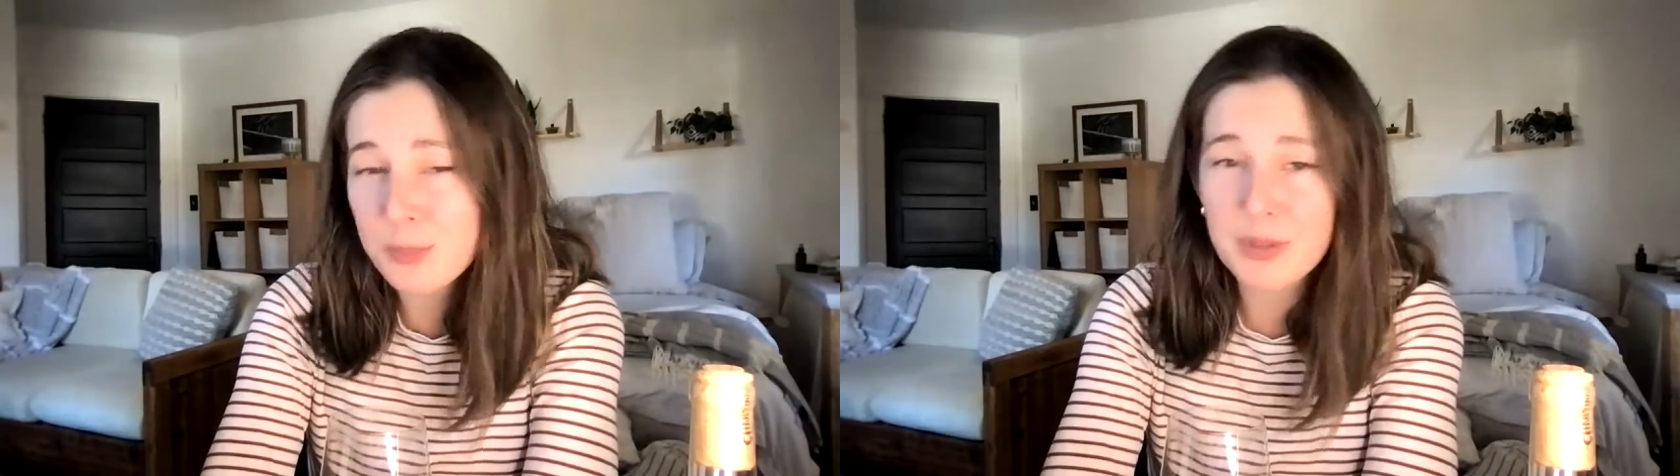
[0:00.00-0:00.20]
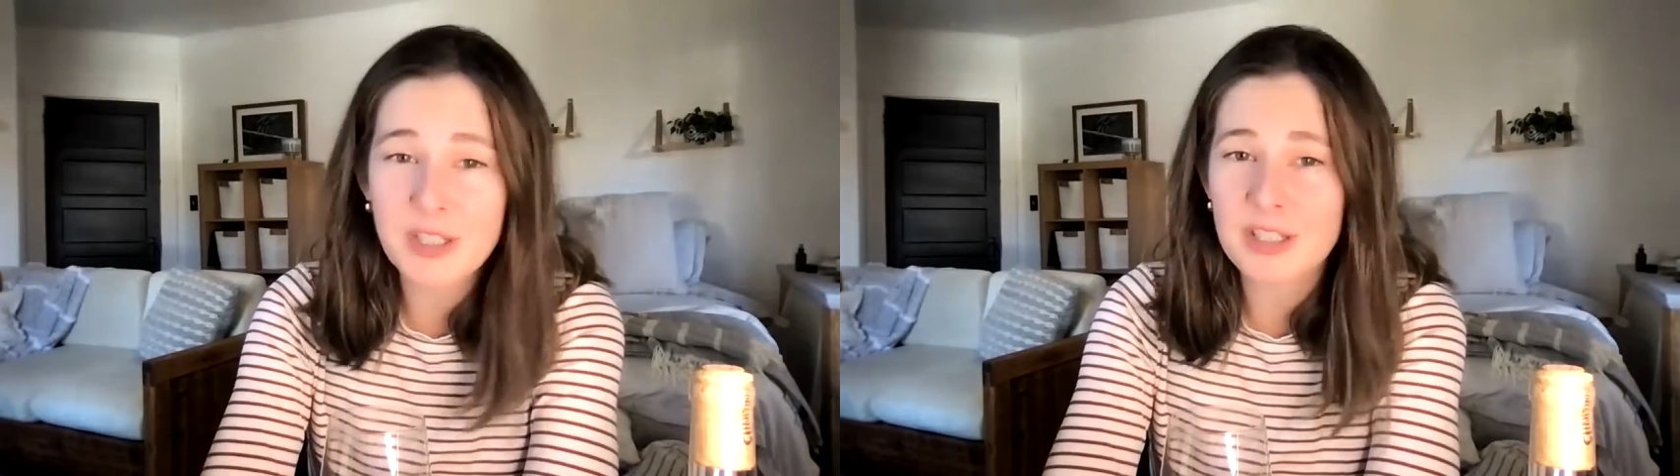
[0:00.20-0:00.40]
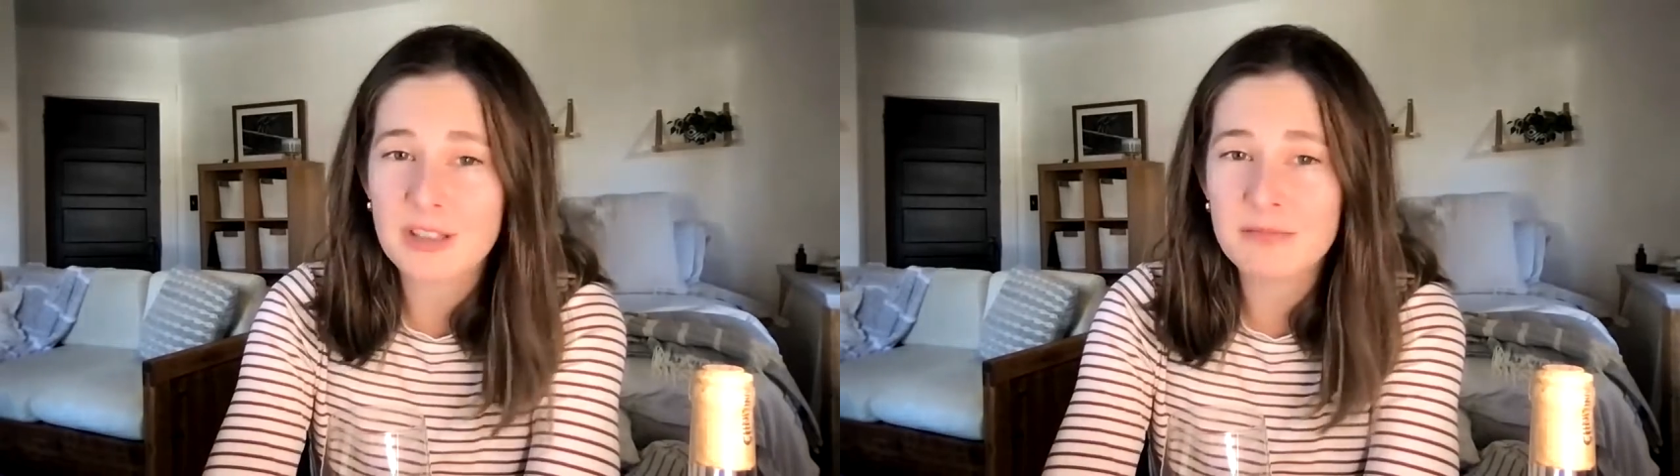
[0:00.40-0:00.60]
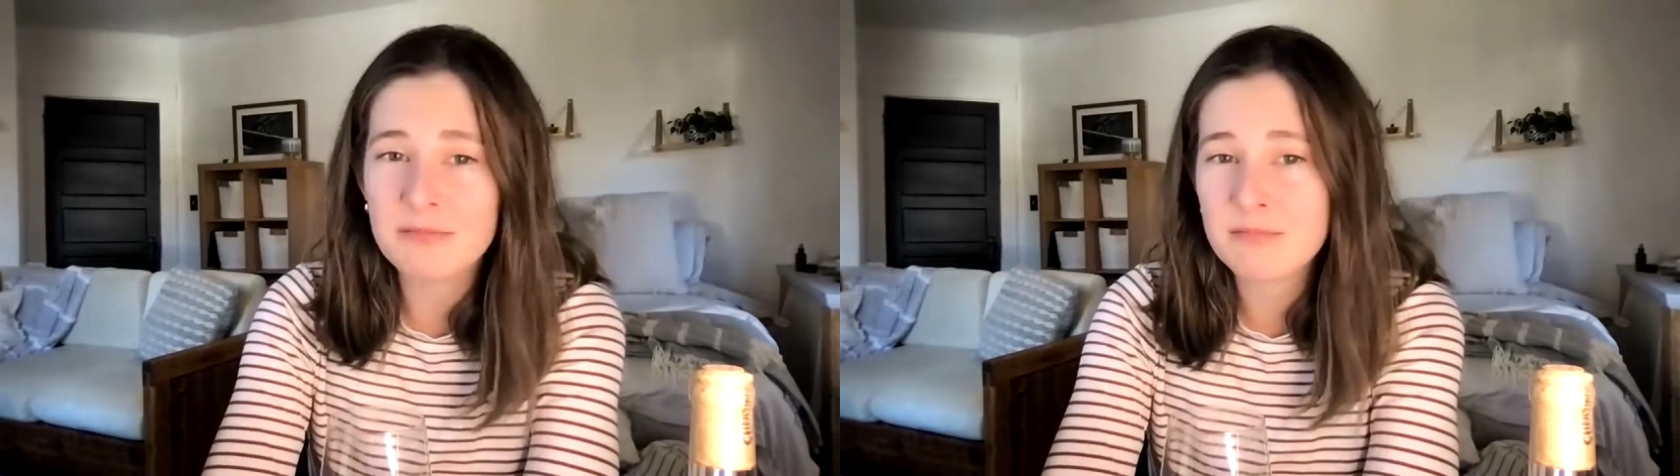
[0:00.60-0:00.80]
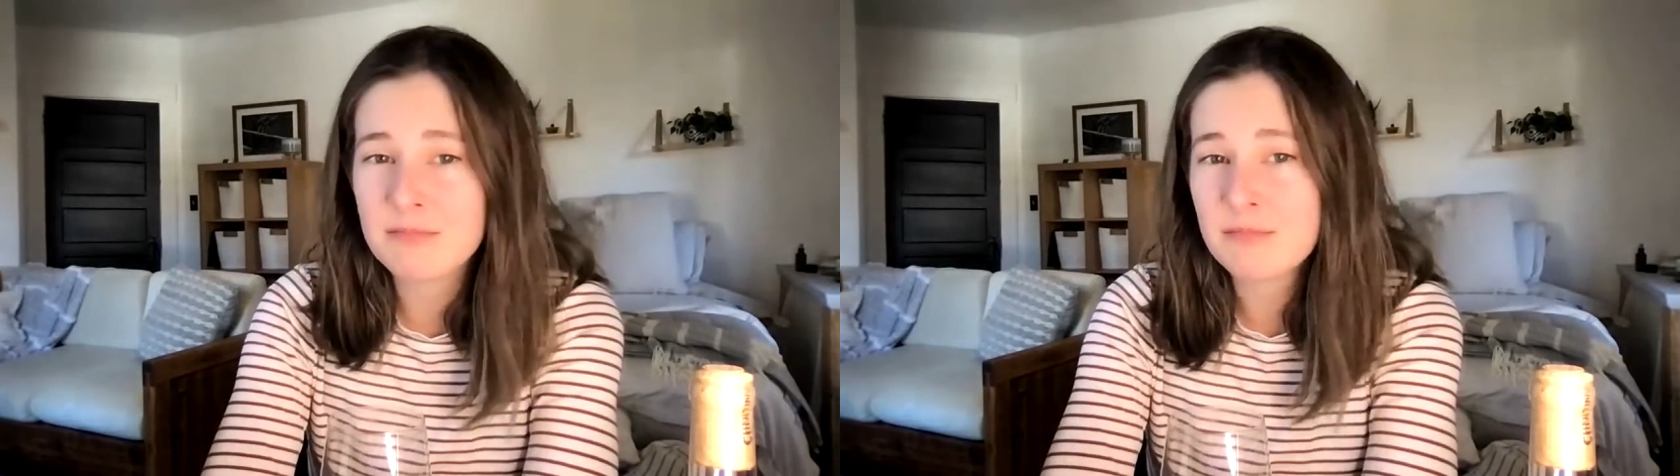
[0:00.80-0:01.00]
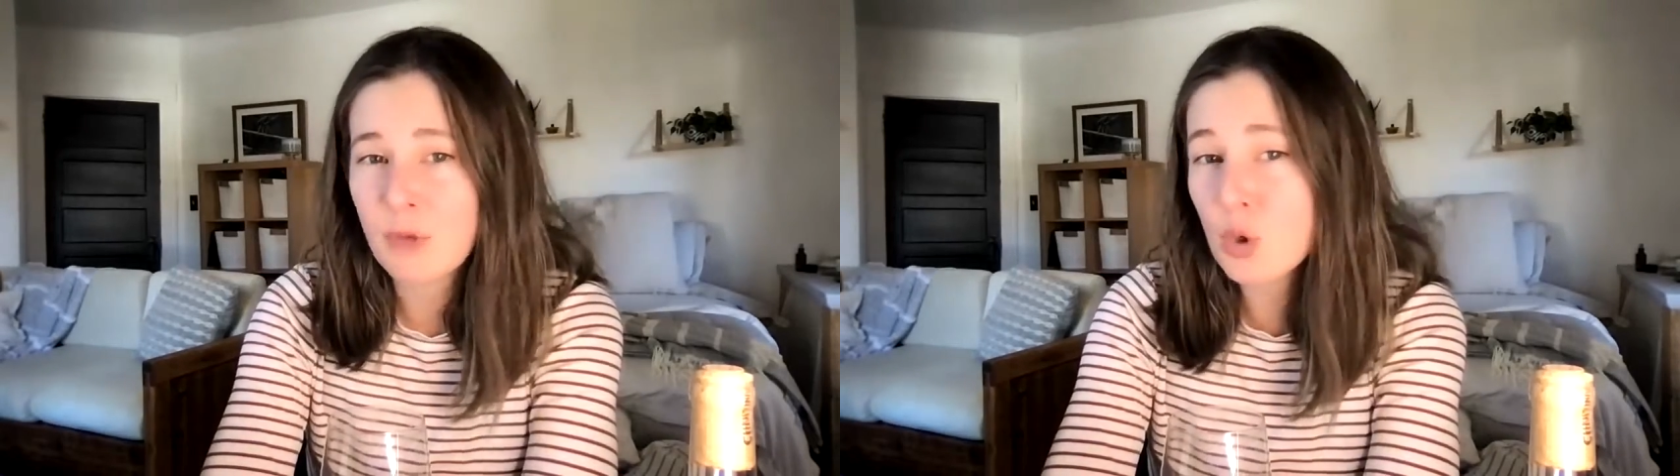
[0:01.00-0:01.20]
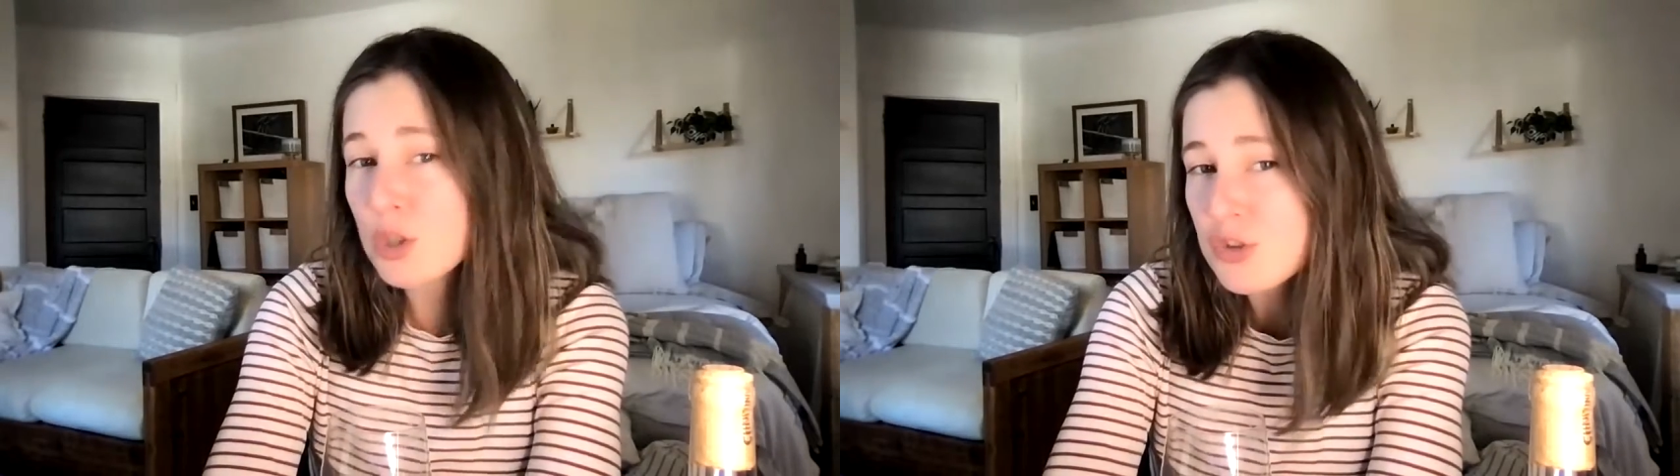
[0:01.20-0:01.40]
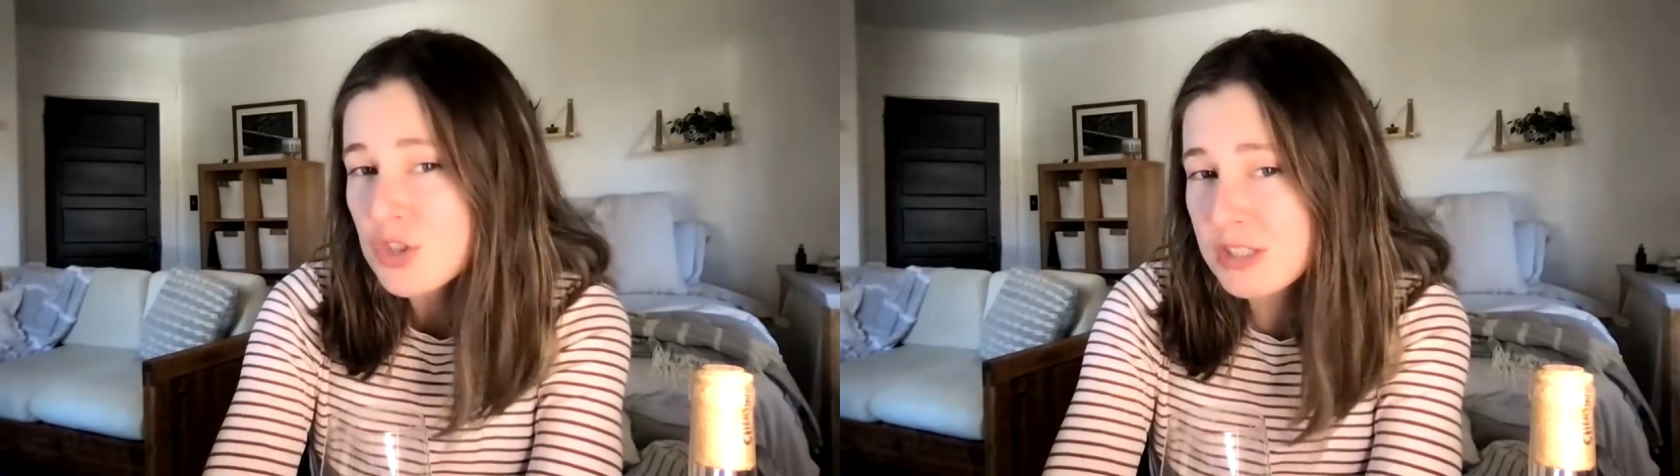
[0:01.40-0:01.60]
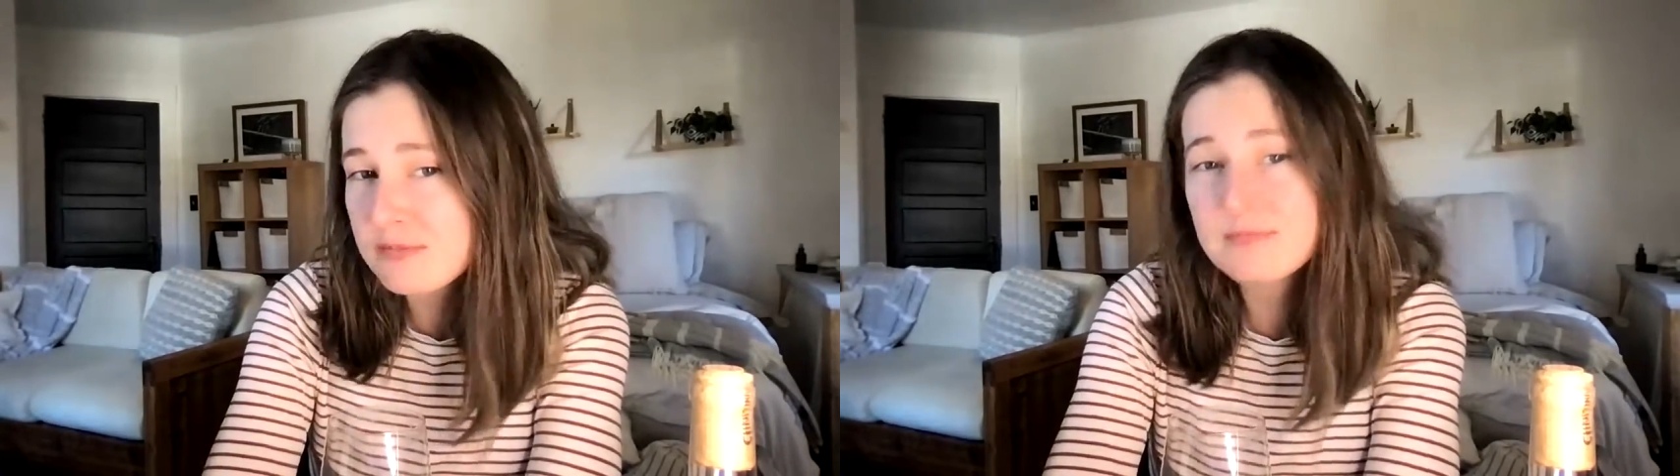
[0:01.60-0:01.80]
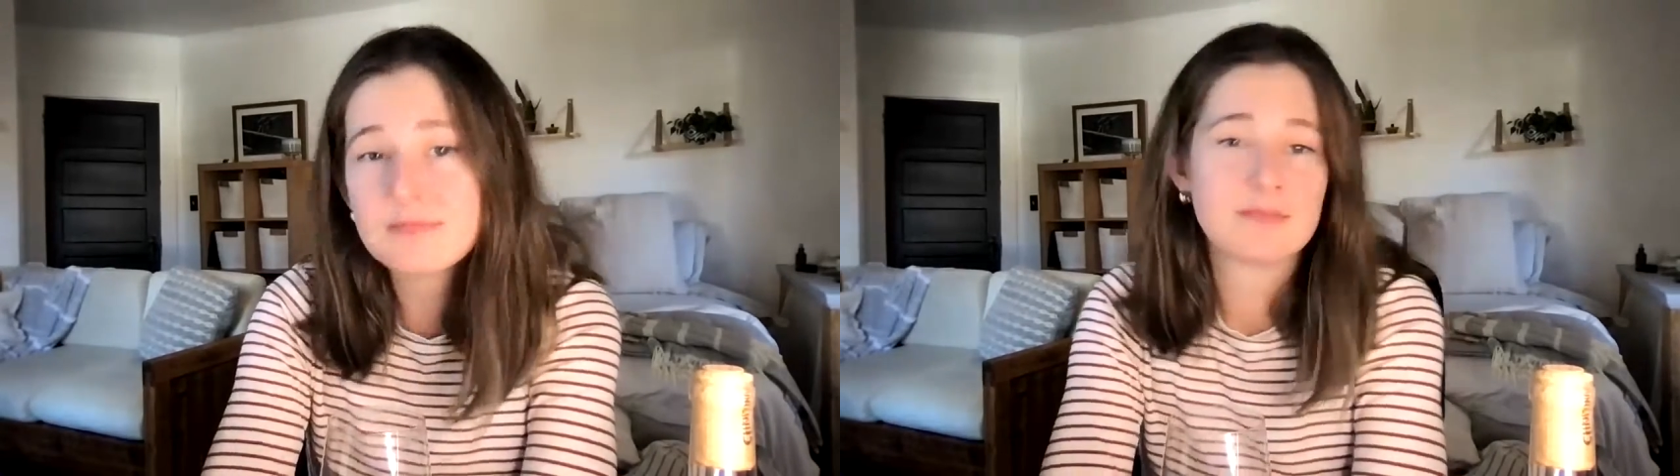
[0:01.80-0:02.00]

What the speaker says: putting orange in,